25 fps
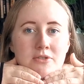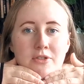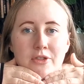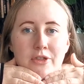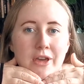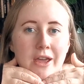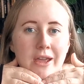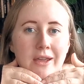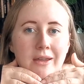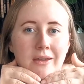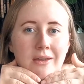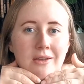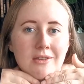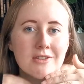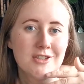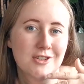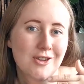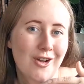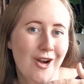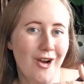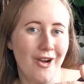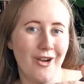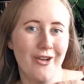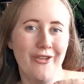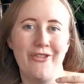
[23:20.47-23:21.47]
thing,
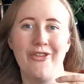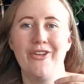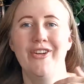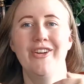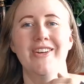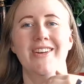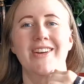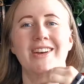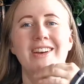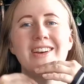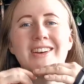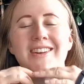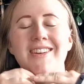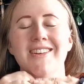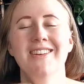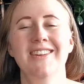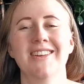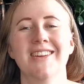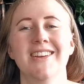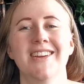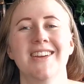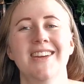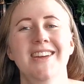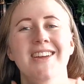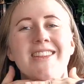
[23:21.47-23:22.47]
scarf
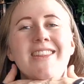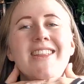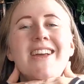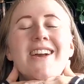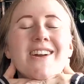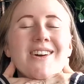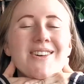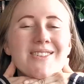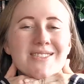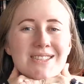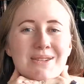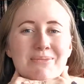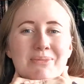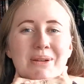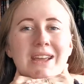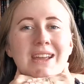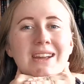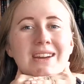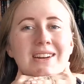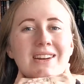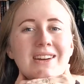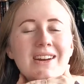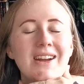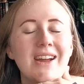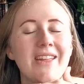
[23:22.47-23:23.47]
that goes up
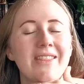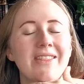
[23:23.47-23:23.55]
here,